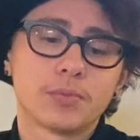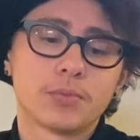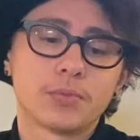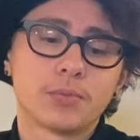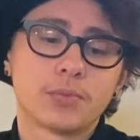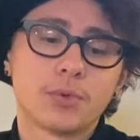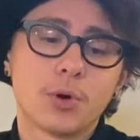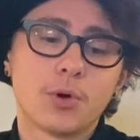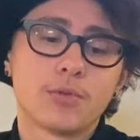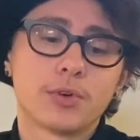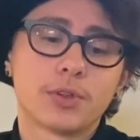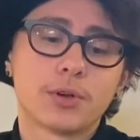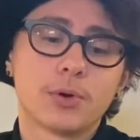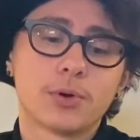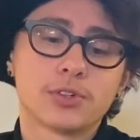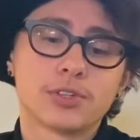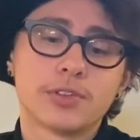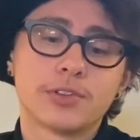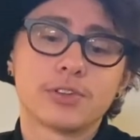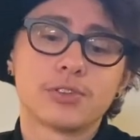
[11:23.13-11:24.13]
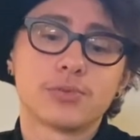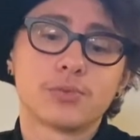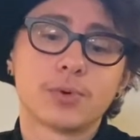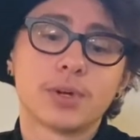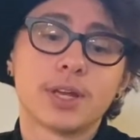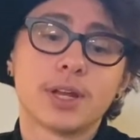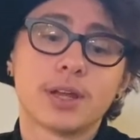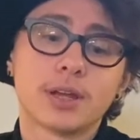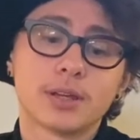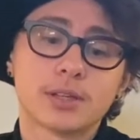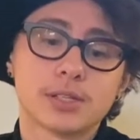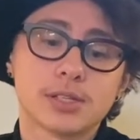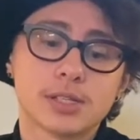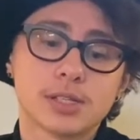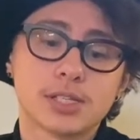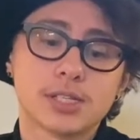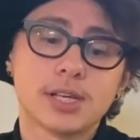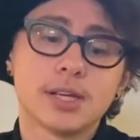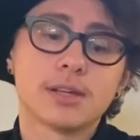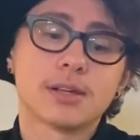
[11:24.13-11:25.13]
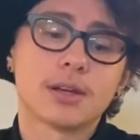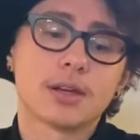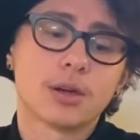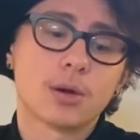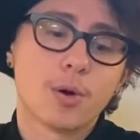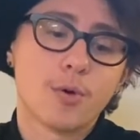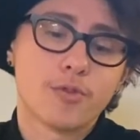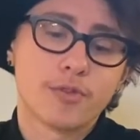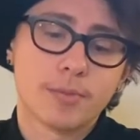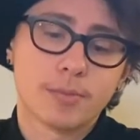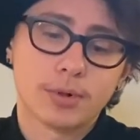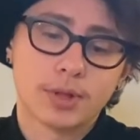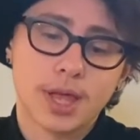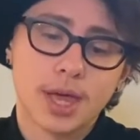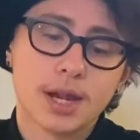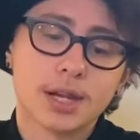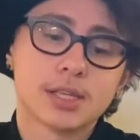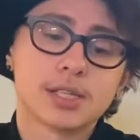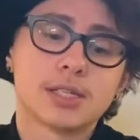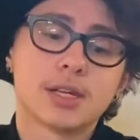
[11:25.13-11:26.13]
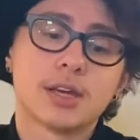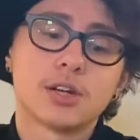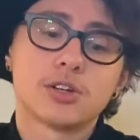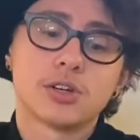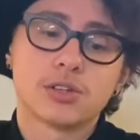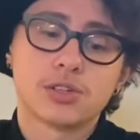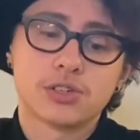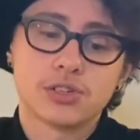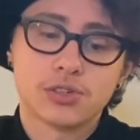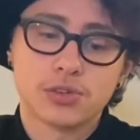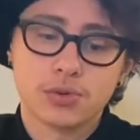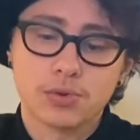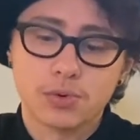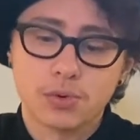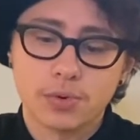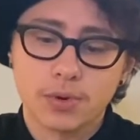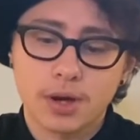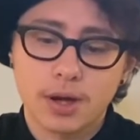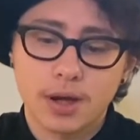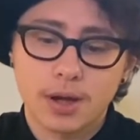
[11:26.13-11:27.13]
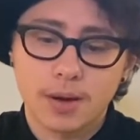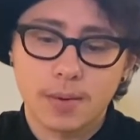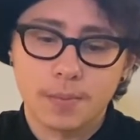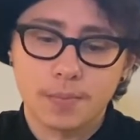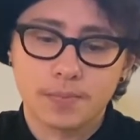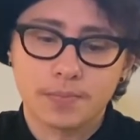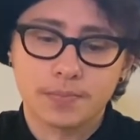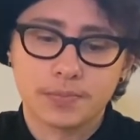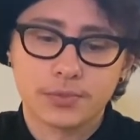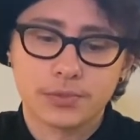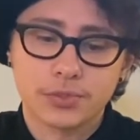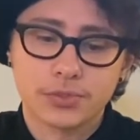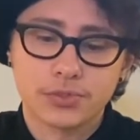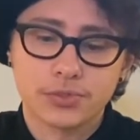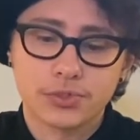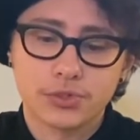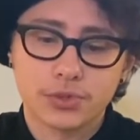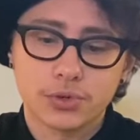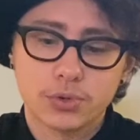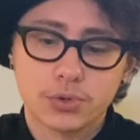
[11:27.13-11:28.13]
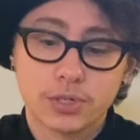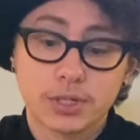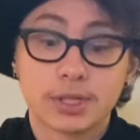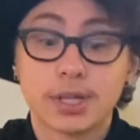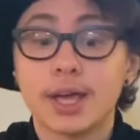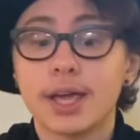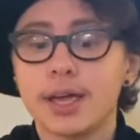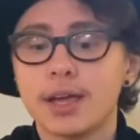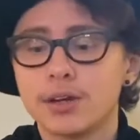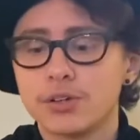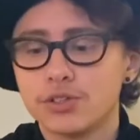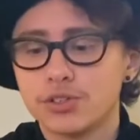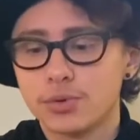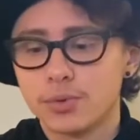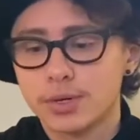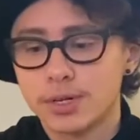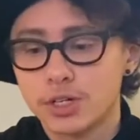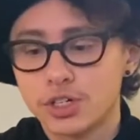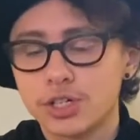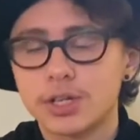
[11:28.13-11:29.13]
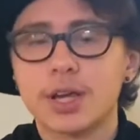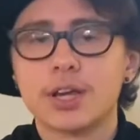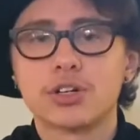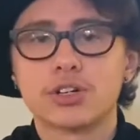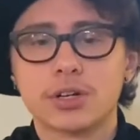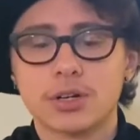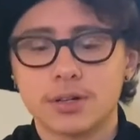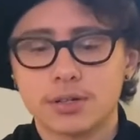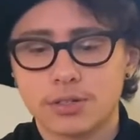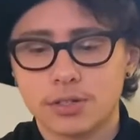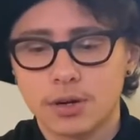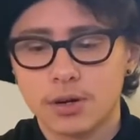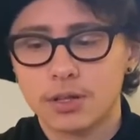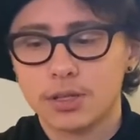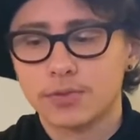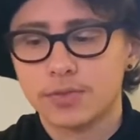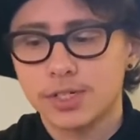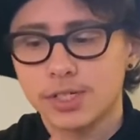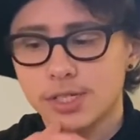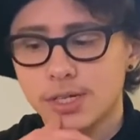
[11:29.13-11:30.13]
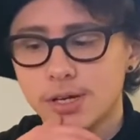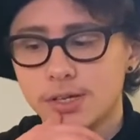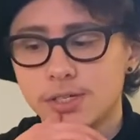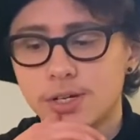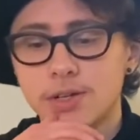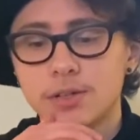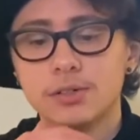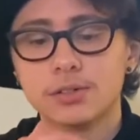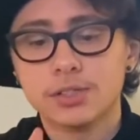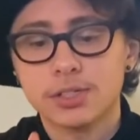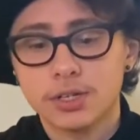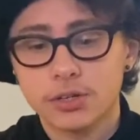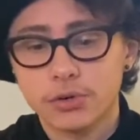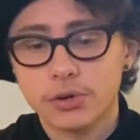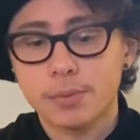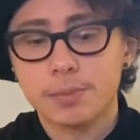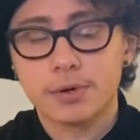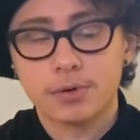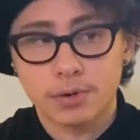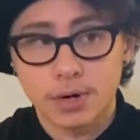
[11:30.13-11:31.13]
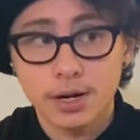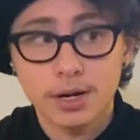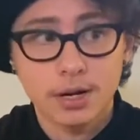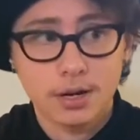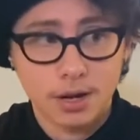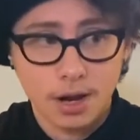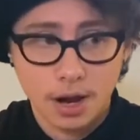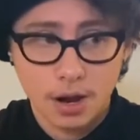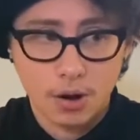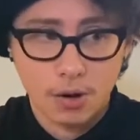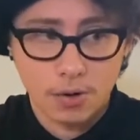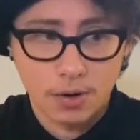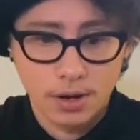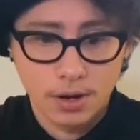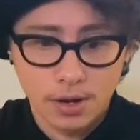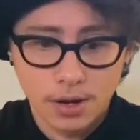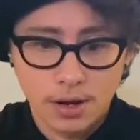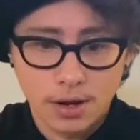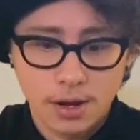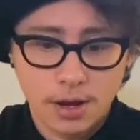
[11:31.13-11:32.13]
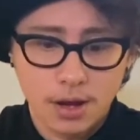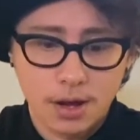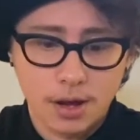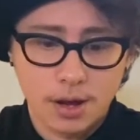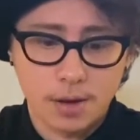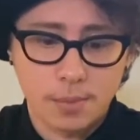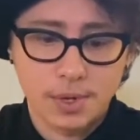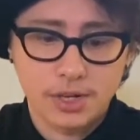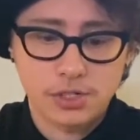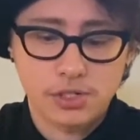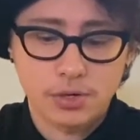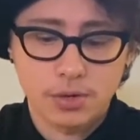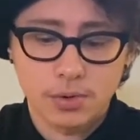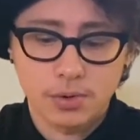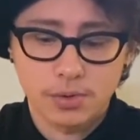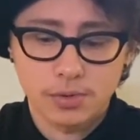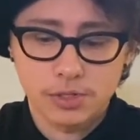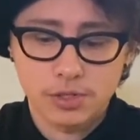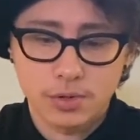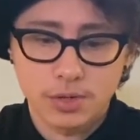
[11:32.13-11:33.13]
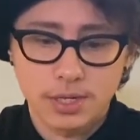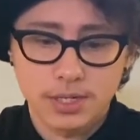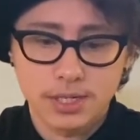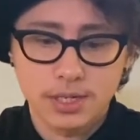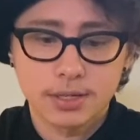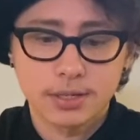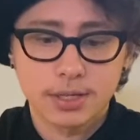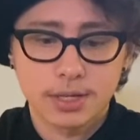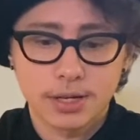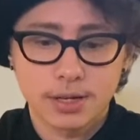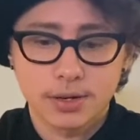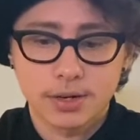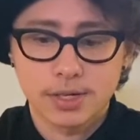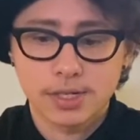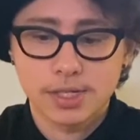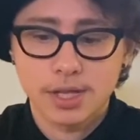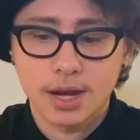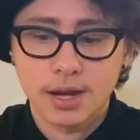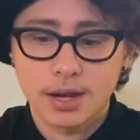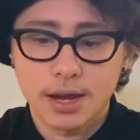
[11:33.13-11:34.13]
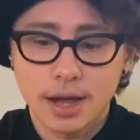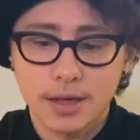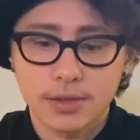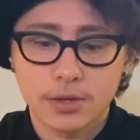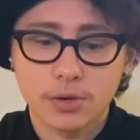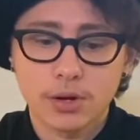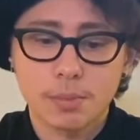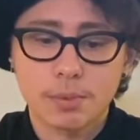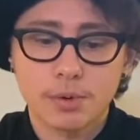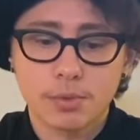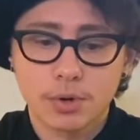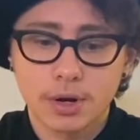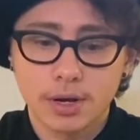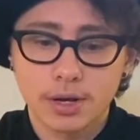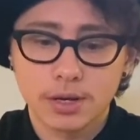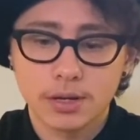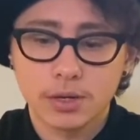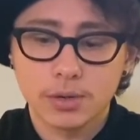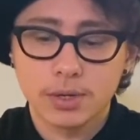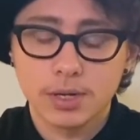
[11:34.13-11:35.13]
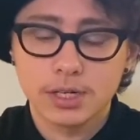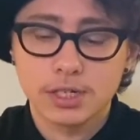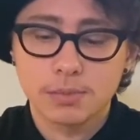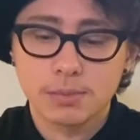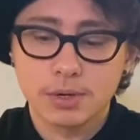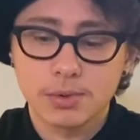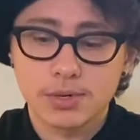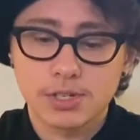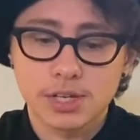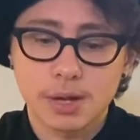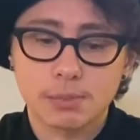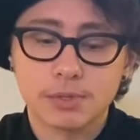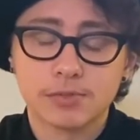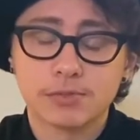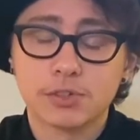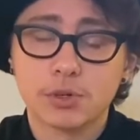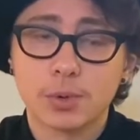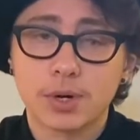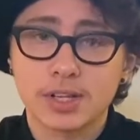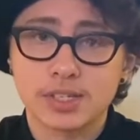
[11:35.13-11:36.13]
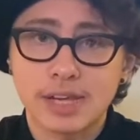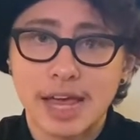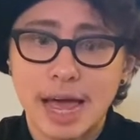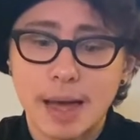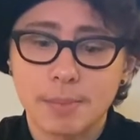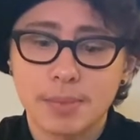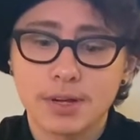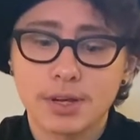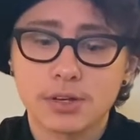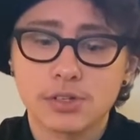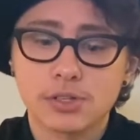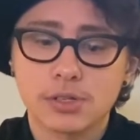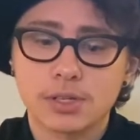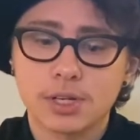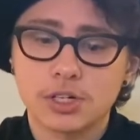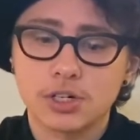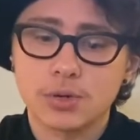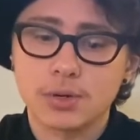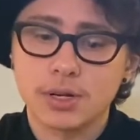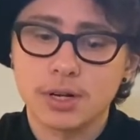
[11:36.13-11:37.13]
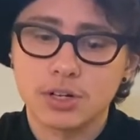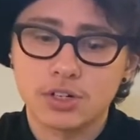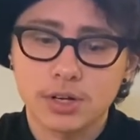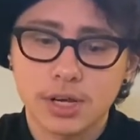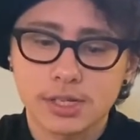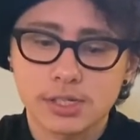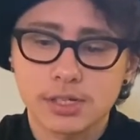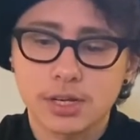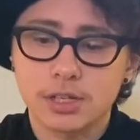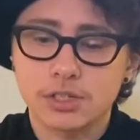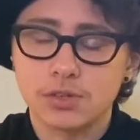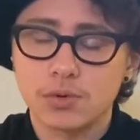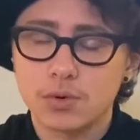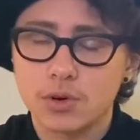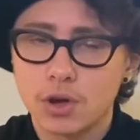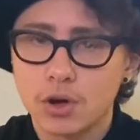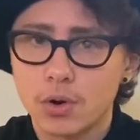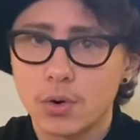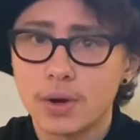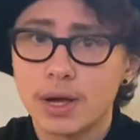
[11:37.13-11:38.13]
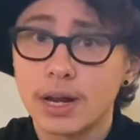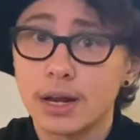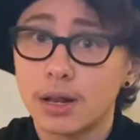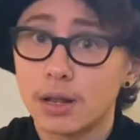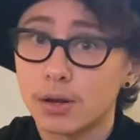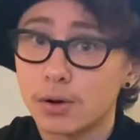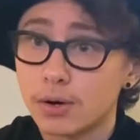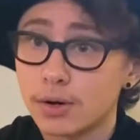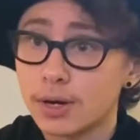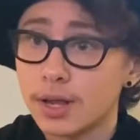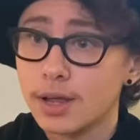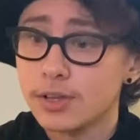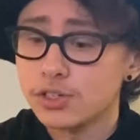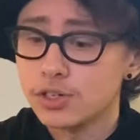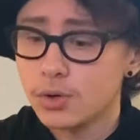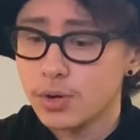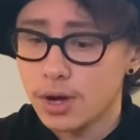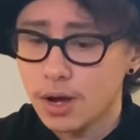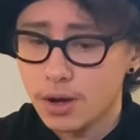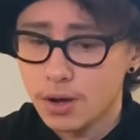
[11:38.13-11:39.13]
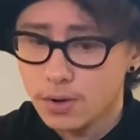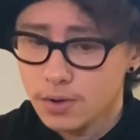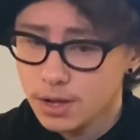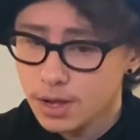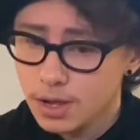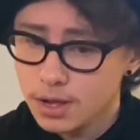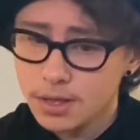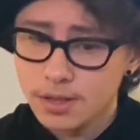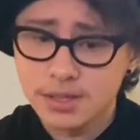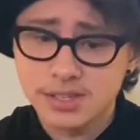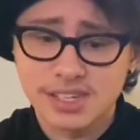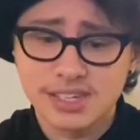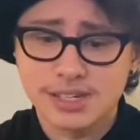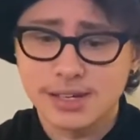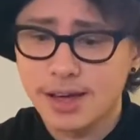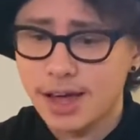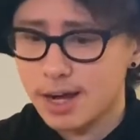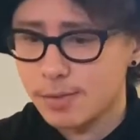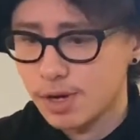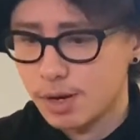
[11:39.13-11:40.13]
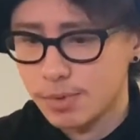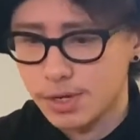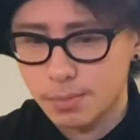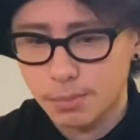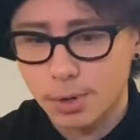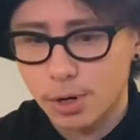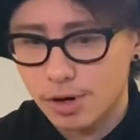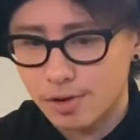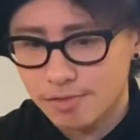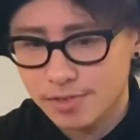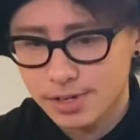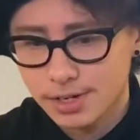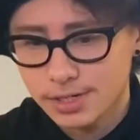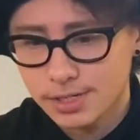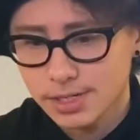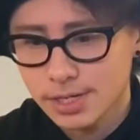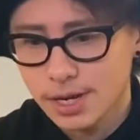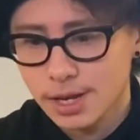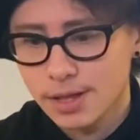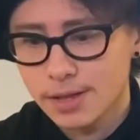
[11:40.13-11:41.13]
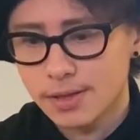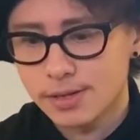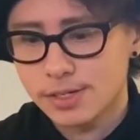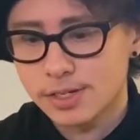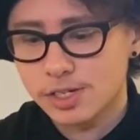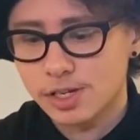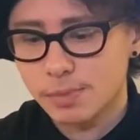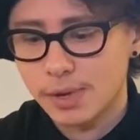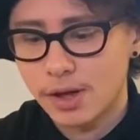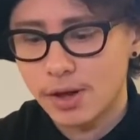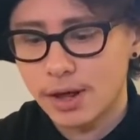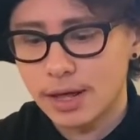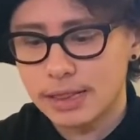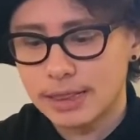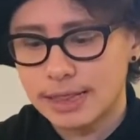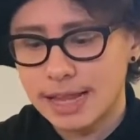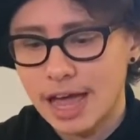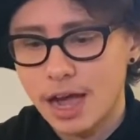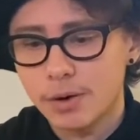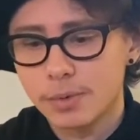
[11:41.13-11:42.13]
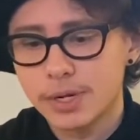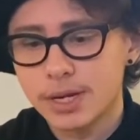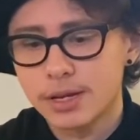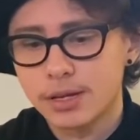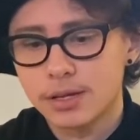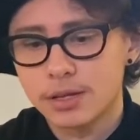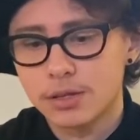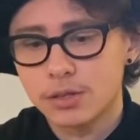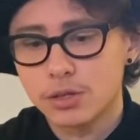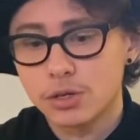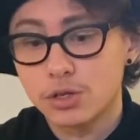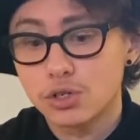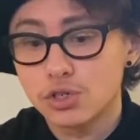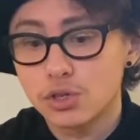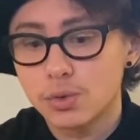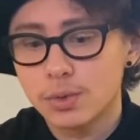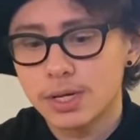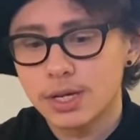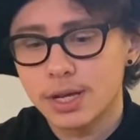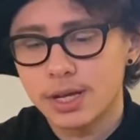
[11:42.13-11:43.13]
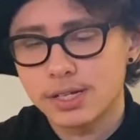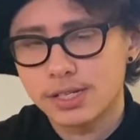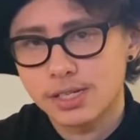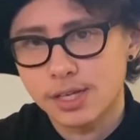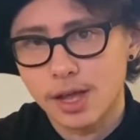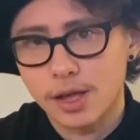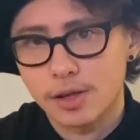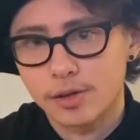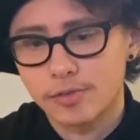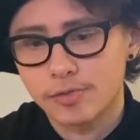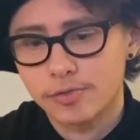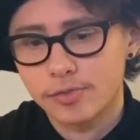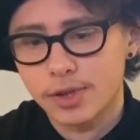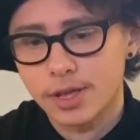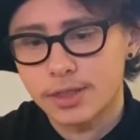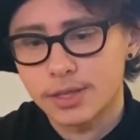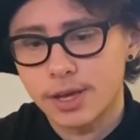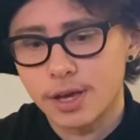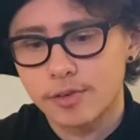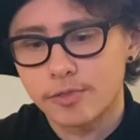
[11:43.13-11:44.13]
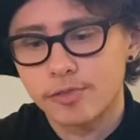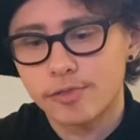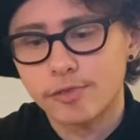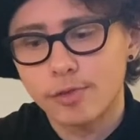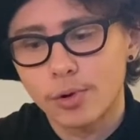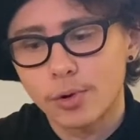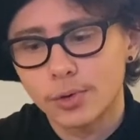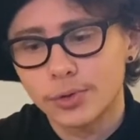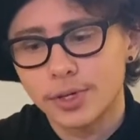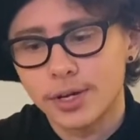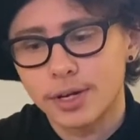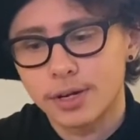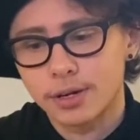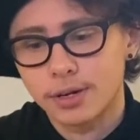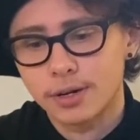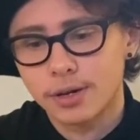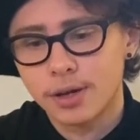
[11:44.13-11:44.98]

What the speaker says: over the course of these readings seen it go from planning stages to delay to initiation to all of these things, and it looks like you're up and running now. And so the deal here is that now that you're up and running, you need to be receptive to what is happening so that you can adjust as you go and learn as you go. This is not about being perfect. This is about allowing the doing itself and the unfolding